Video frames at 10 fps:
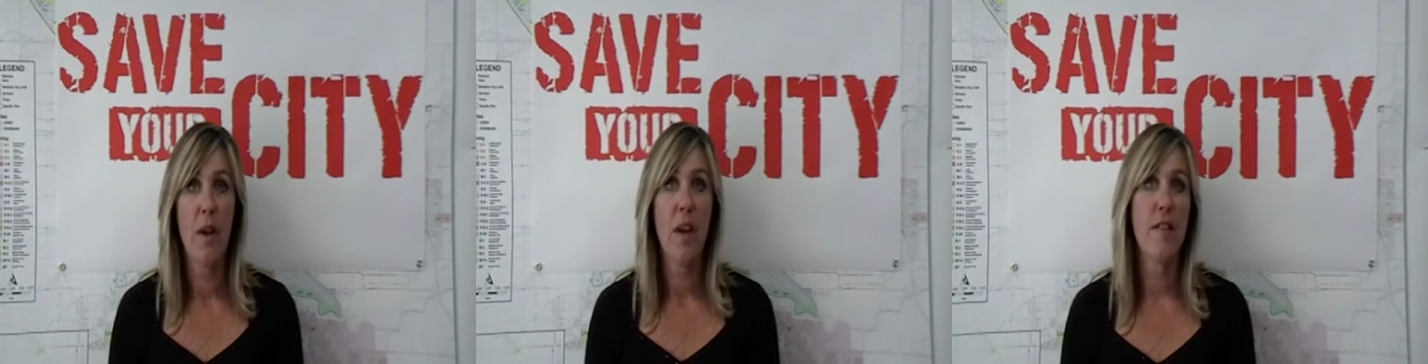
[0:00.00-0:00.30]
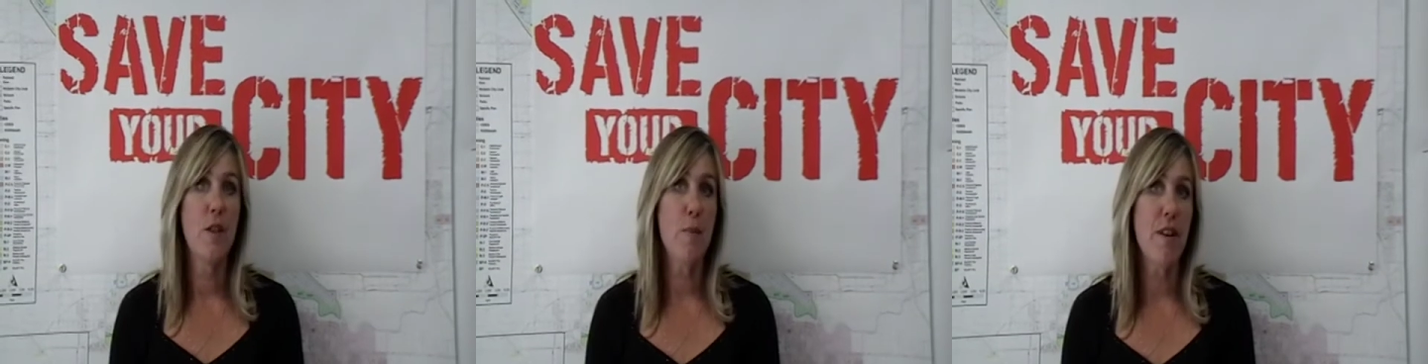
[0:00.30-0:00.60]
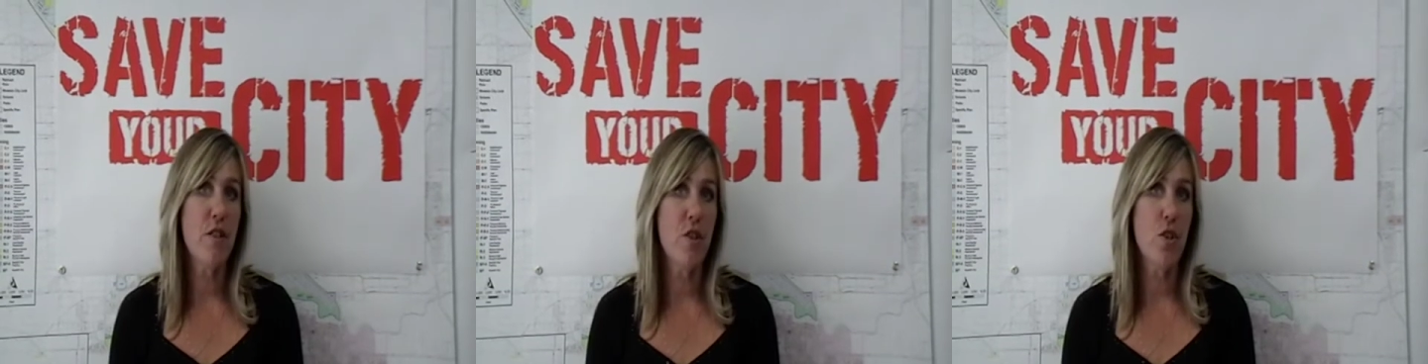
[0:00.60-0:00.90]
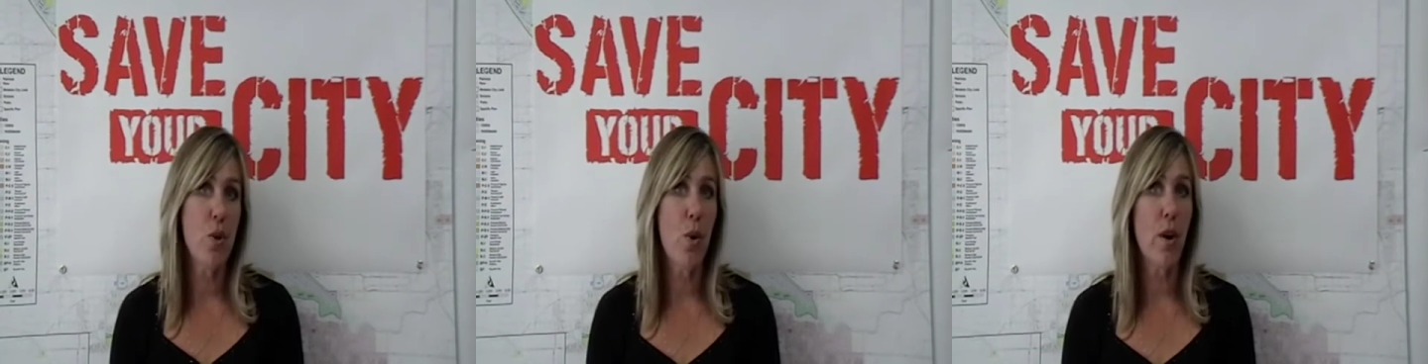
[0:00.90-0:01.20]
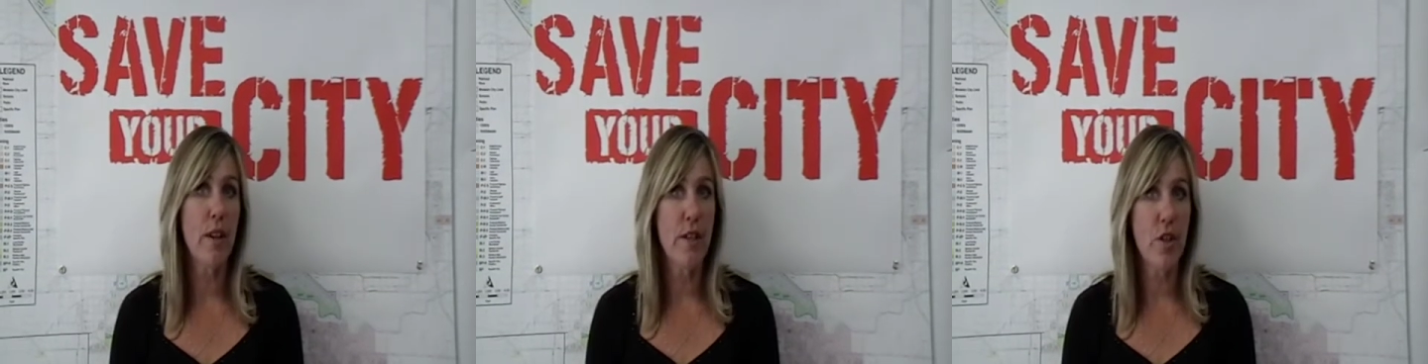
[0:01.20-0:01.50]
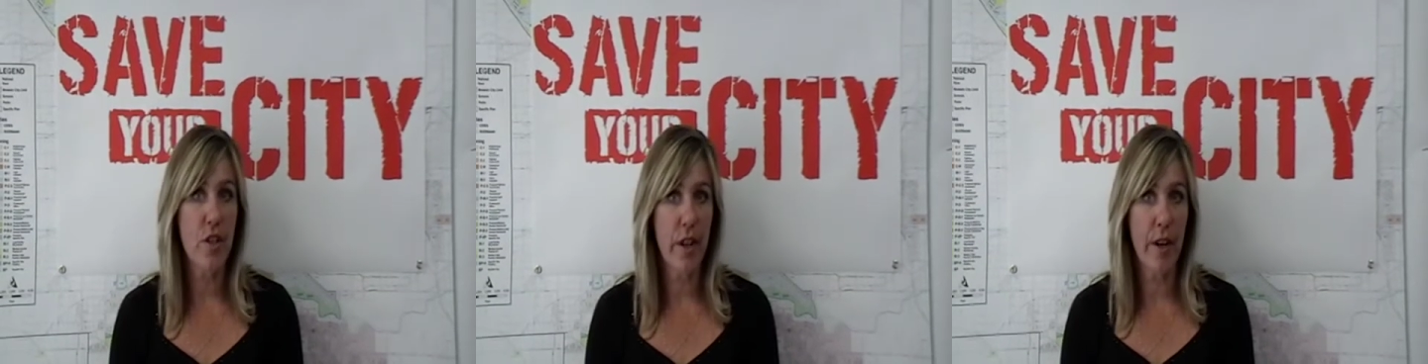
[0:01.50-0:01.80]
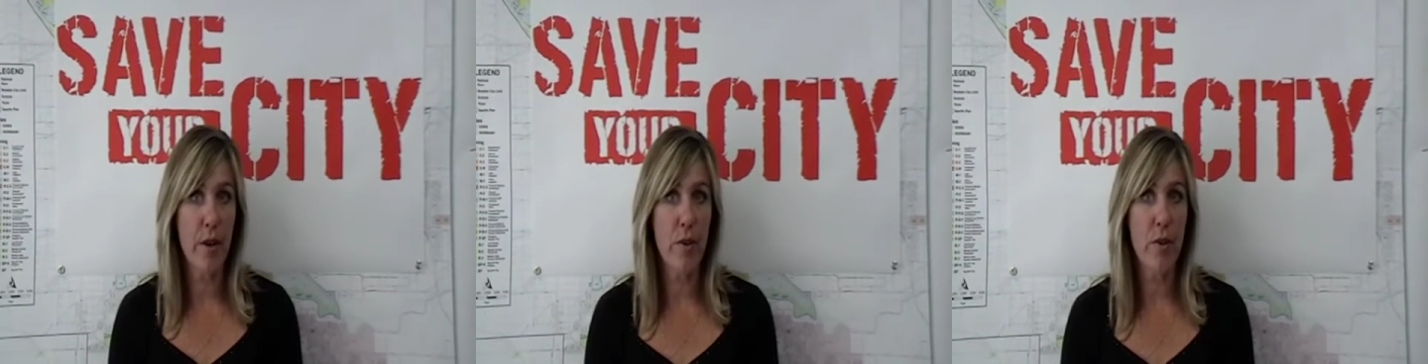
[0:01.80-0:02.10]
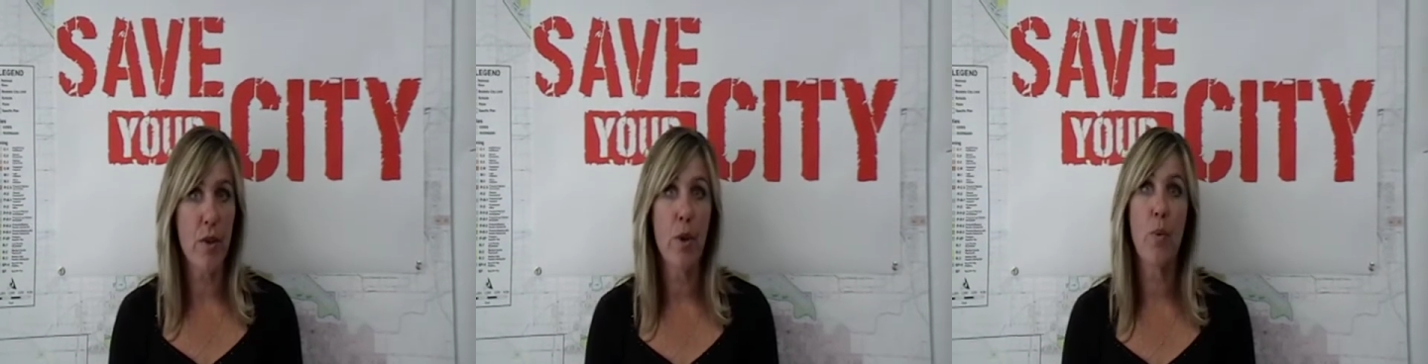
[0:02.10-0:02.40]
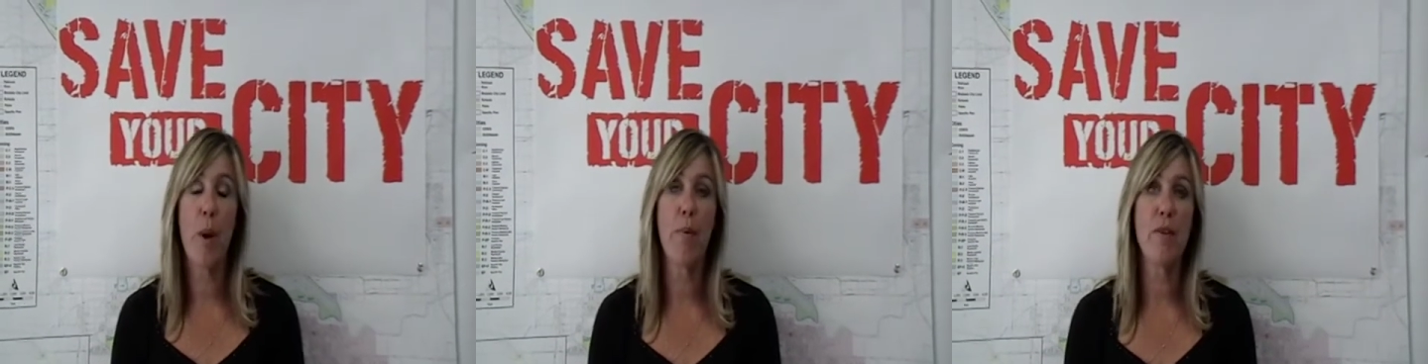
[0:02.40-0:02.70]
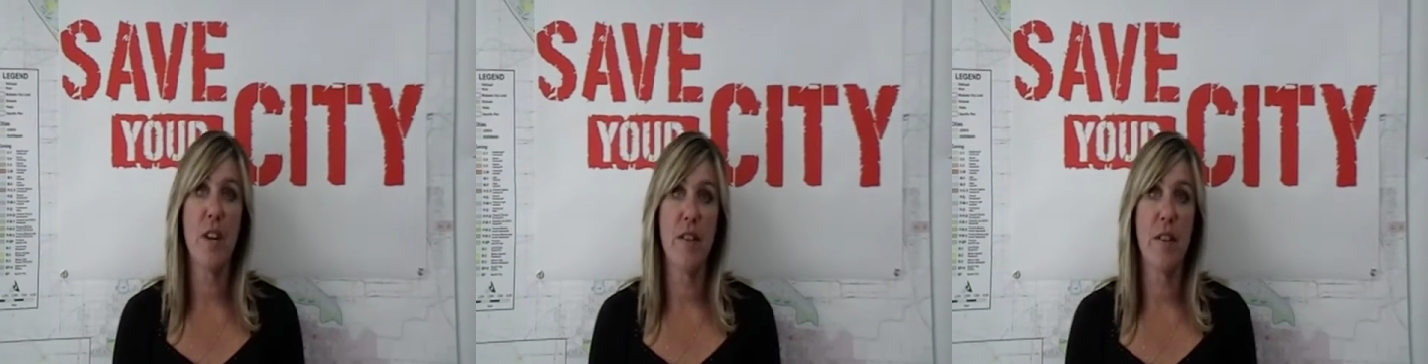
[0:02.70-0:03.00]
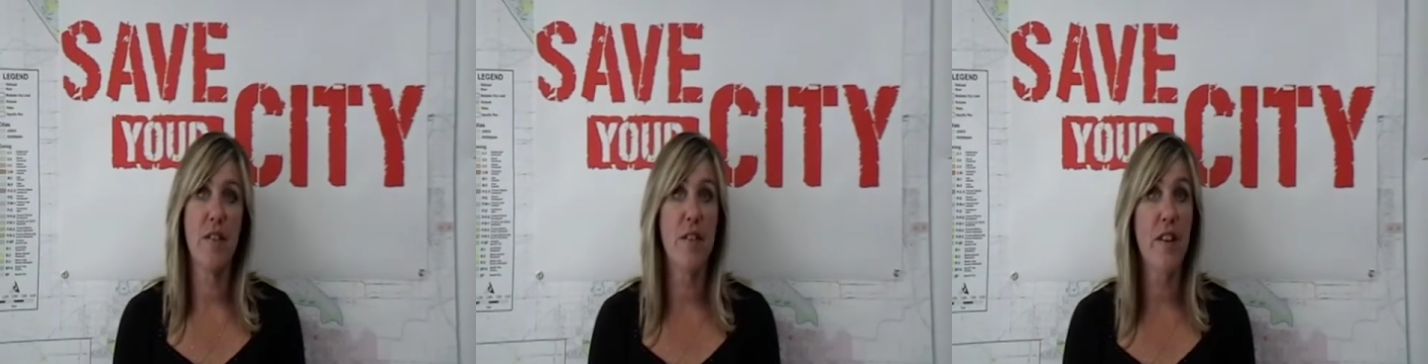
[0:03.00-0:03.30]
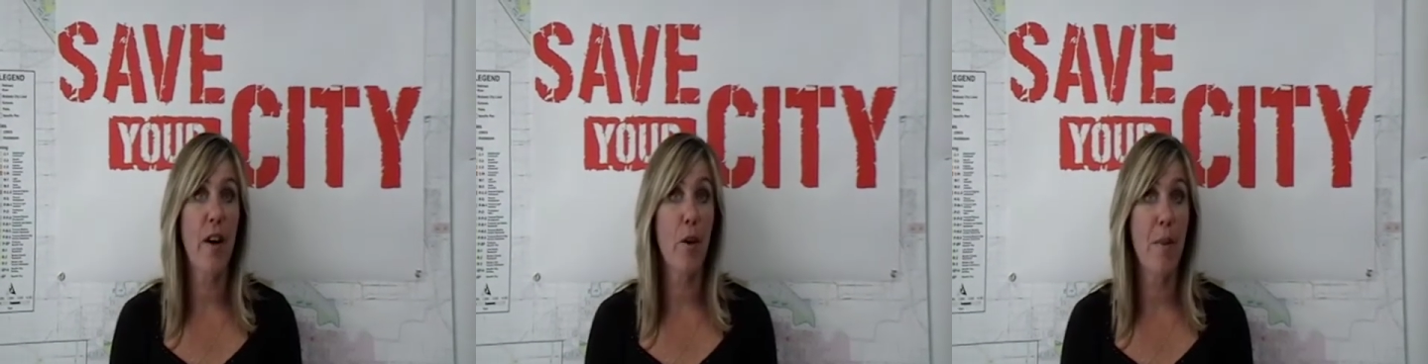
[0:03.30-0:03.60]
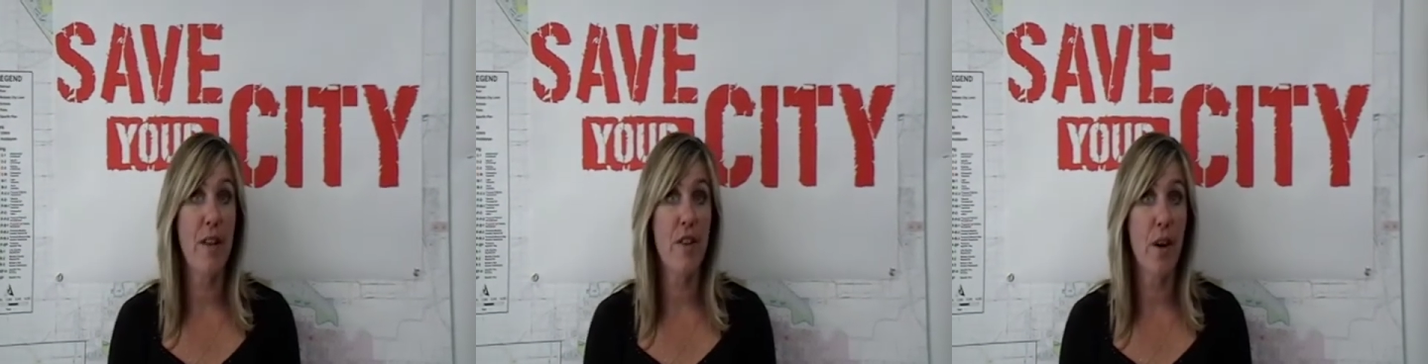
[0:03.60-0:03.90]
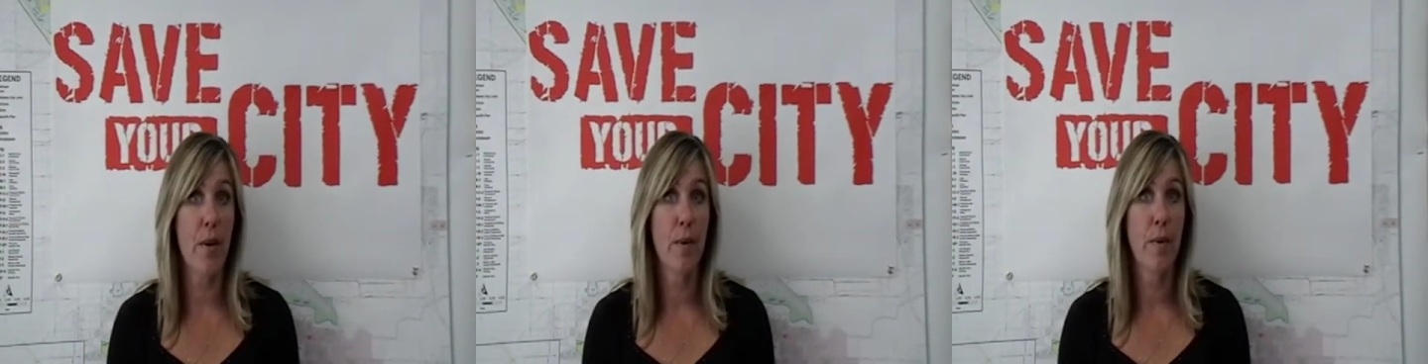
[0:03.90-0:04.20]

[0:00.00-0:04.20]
And this message is to our legislators who represent us in Sacramento.